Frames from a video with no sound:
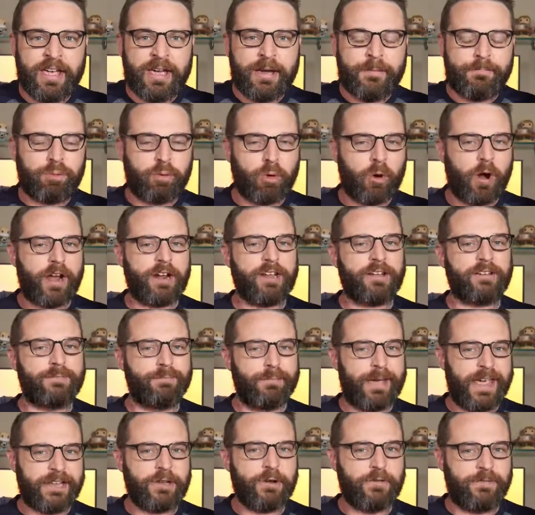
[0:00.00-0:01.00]
product
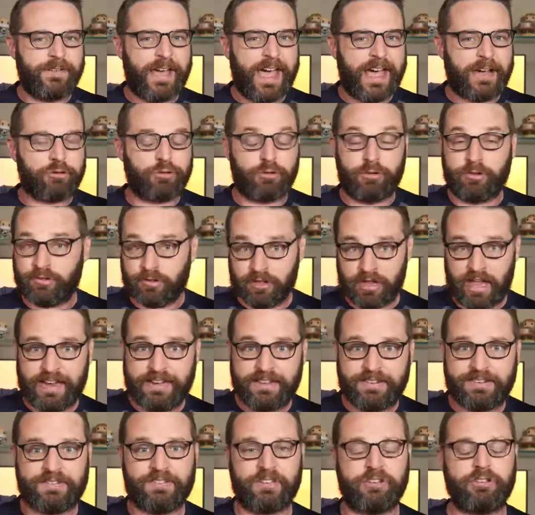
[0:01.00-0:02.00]
manufacturers like
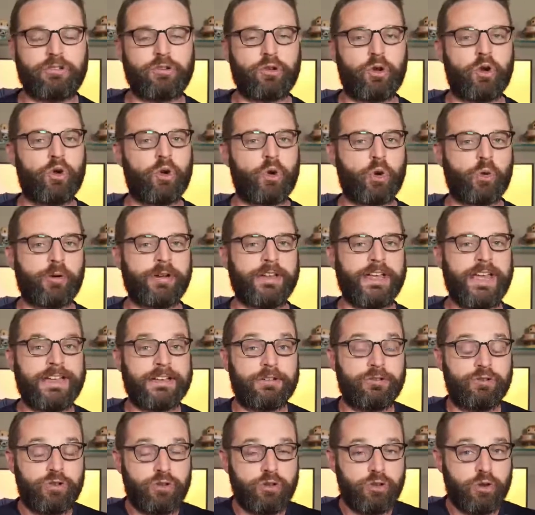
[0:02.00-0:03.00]
Cisco create
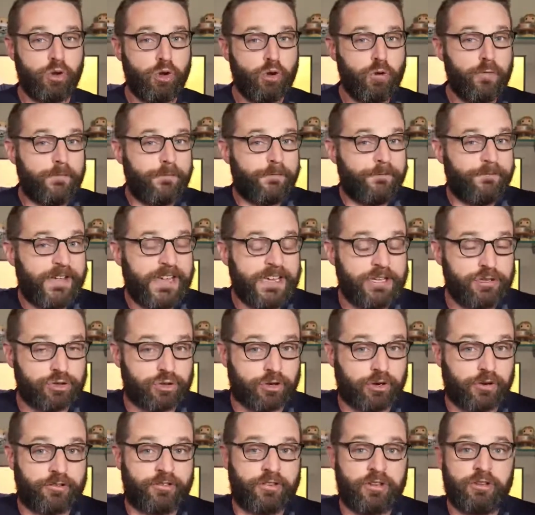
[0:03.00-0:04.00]
new
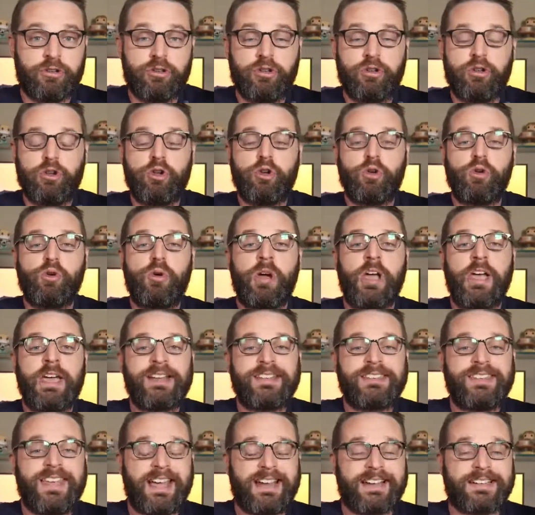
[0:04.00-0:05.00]
features and new
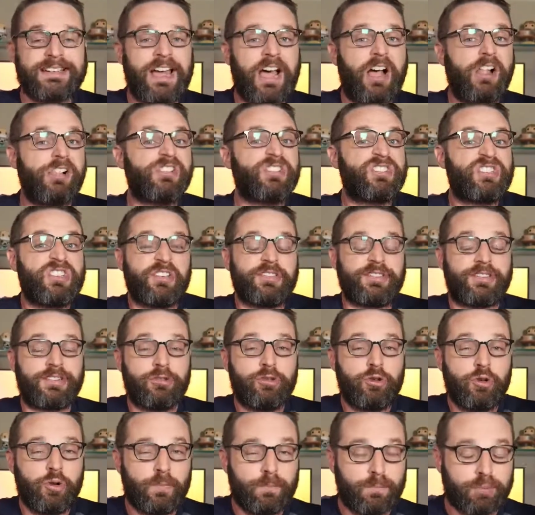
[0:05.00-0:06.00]
technologies and
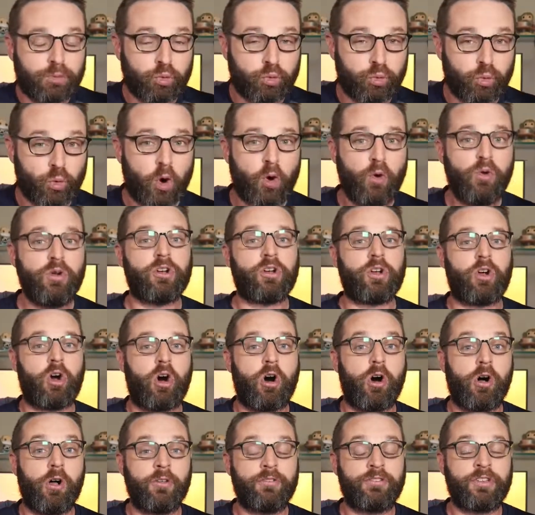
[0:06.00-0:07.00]
new
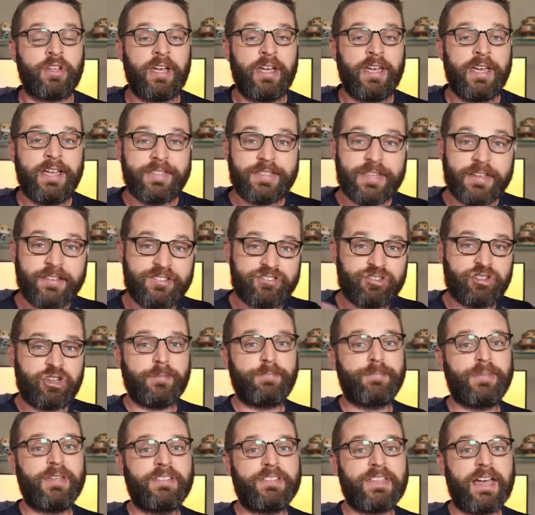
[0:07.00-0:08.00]
protocols, they ship
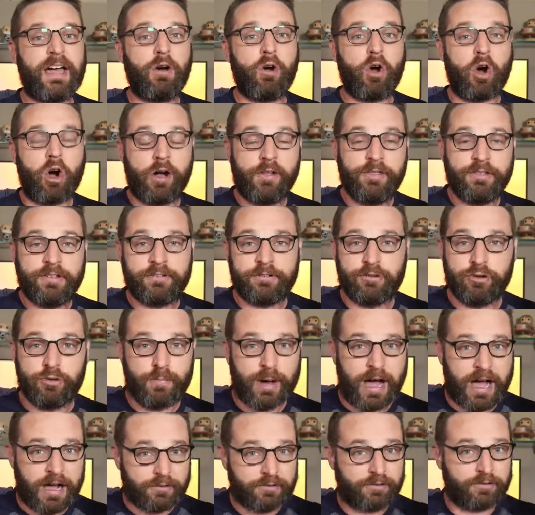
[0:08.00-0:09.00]
these out on these new
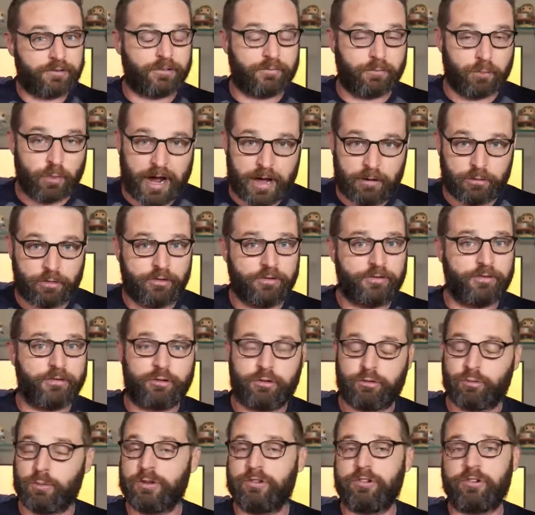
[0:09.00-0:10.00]
boxes of routers and
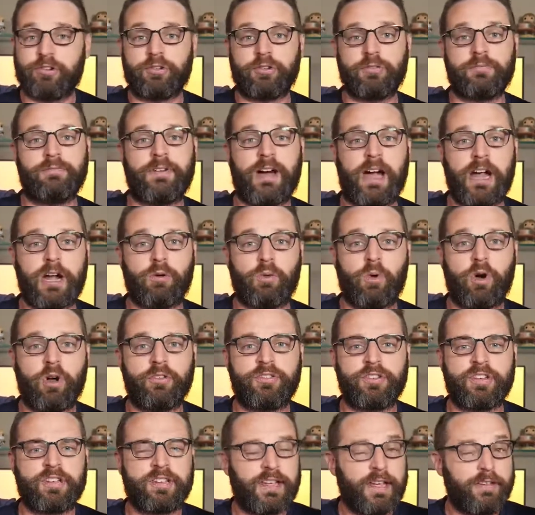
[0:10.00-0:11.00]
switches and firewalls,
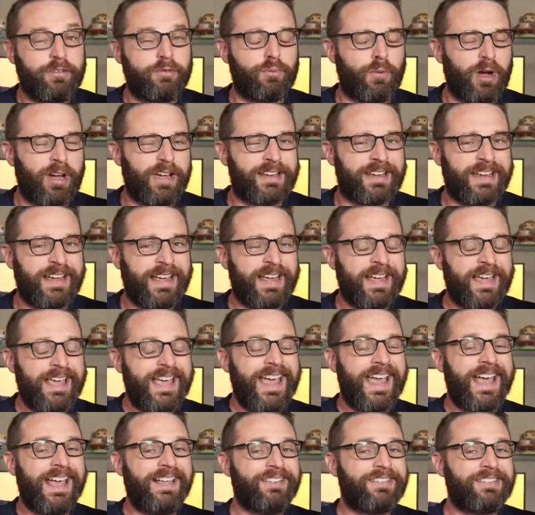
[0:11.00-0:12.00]
and guess what?
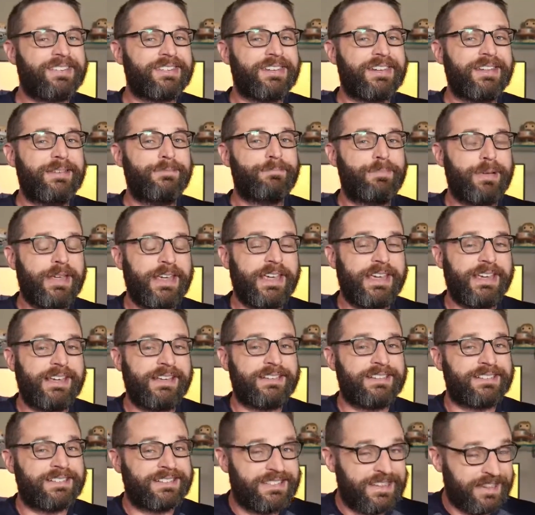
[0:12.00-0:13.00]

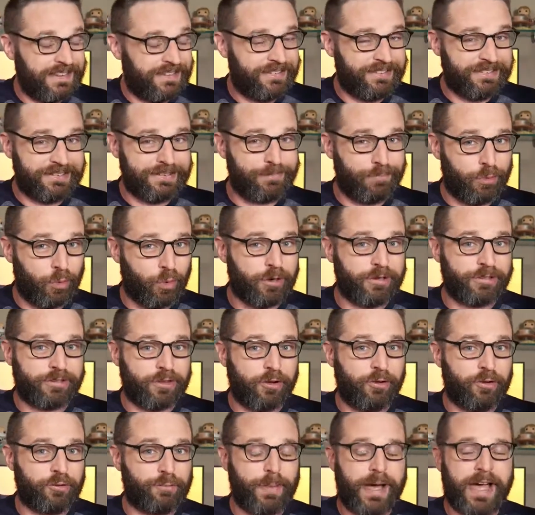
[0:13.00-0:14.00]
SNMP didn't support those
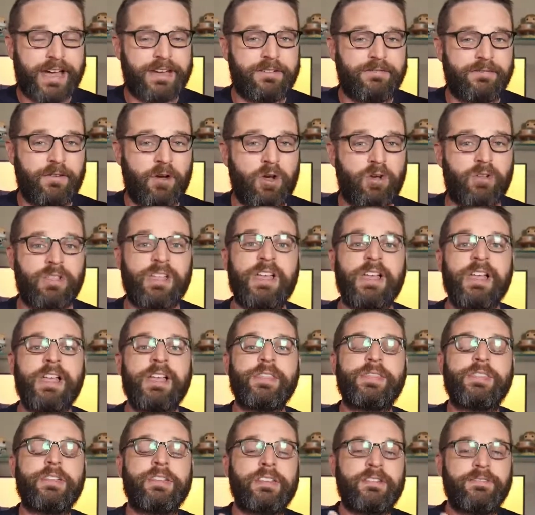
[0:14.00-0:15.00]
by default. The
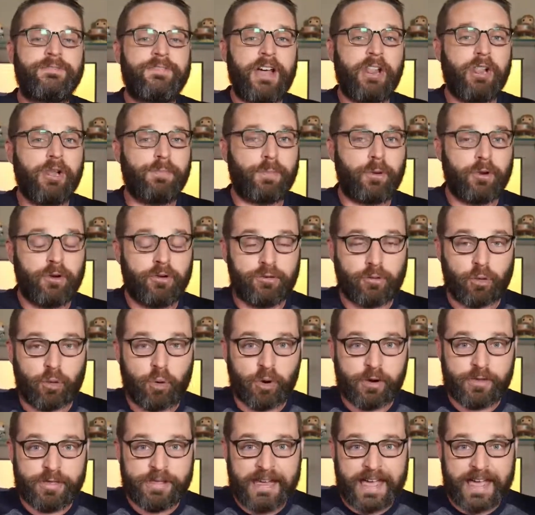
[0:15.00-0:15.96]
developers or the